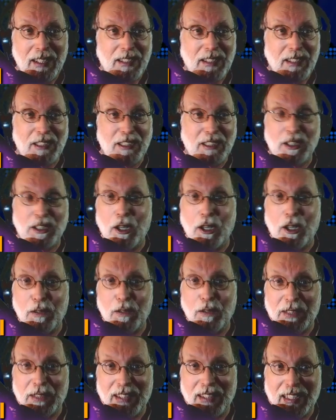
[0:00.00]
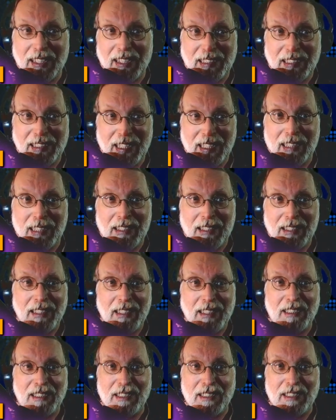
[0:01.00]
This COVID-19
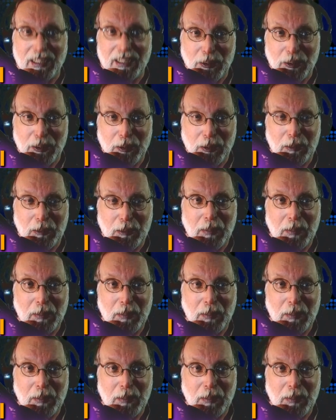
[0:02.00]
syndrome.